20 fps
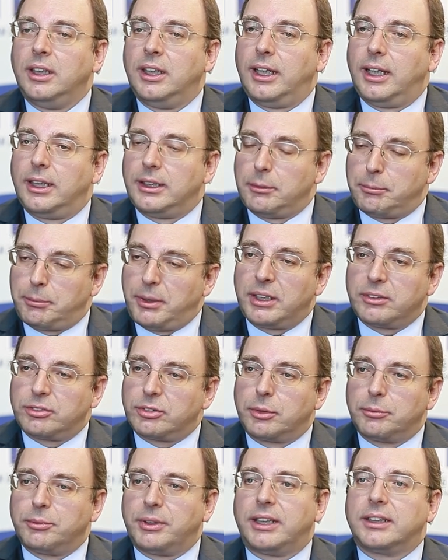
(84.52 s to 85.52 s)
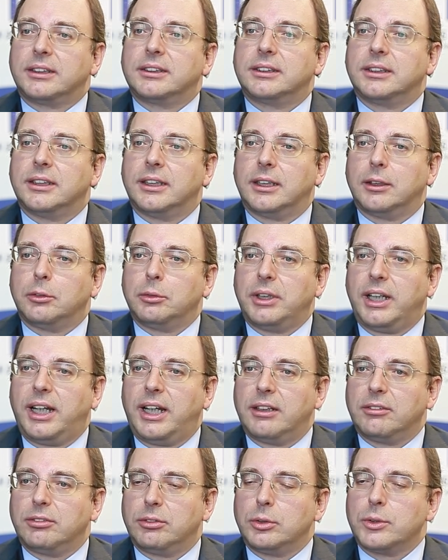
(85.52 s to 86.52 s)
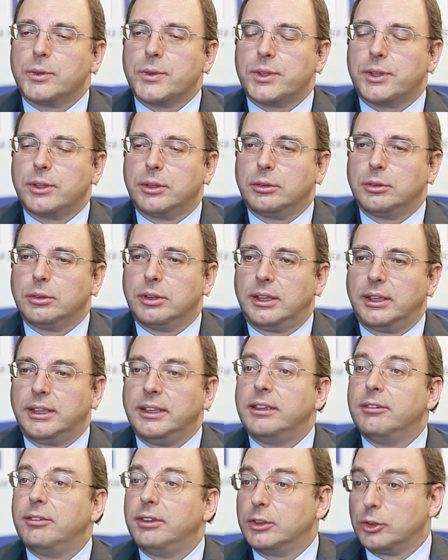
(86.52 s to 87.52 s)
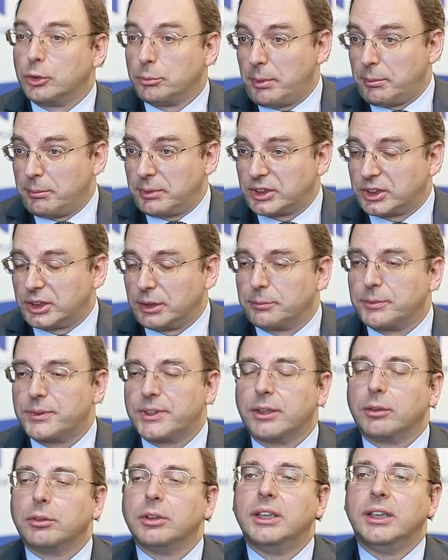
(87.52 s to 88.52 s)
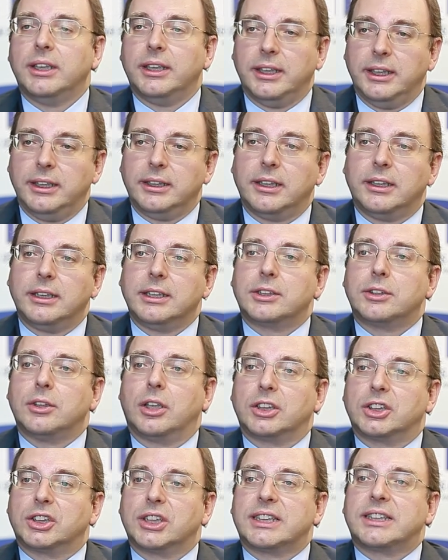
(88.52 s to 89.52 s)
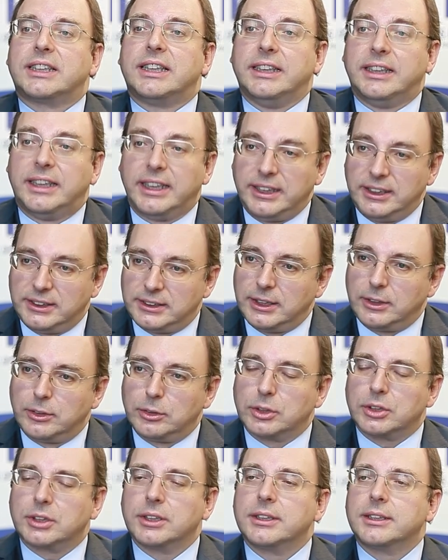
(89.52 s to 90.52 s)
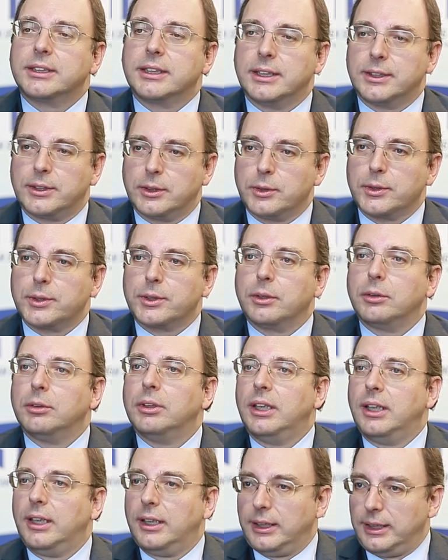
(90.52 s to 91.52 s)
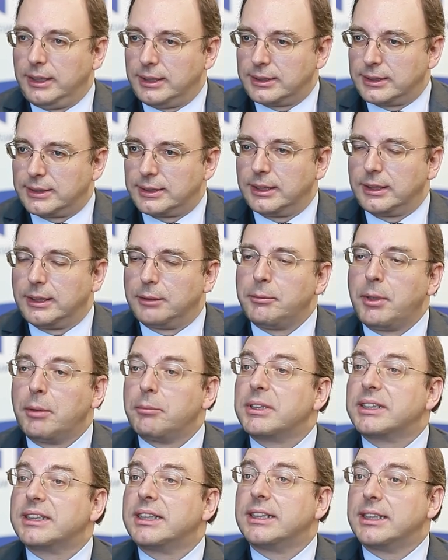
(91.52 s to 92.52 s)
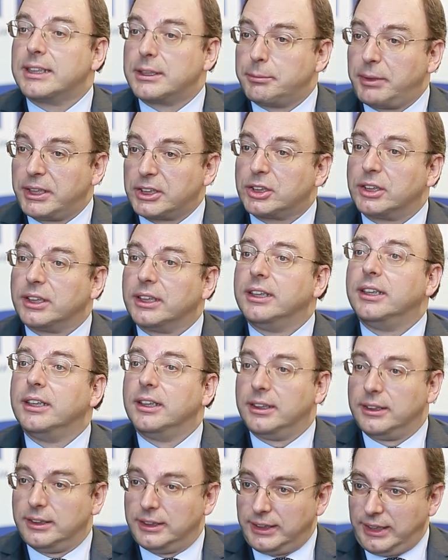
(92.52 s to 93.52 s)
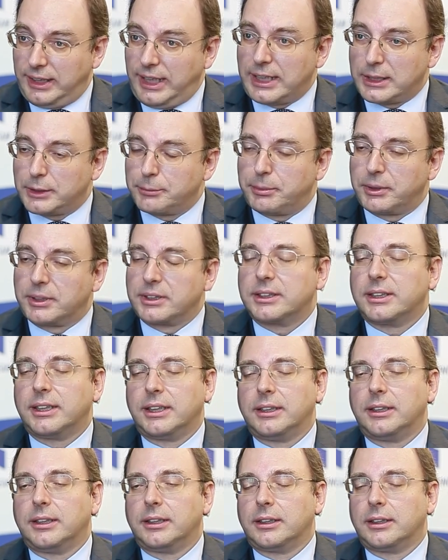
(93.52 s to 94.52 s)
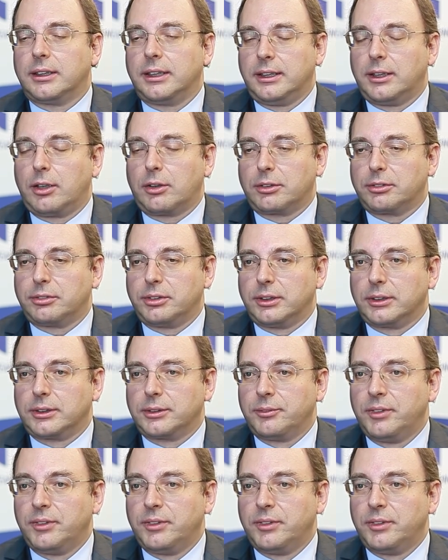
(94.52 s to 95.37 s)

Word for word: And apart from that, uh, we have also uh, individual membership. So Eden is not just the institutions, it's also its uh, members and especially the experts in, uh, in our field.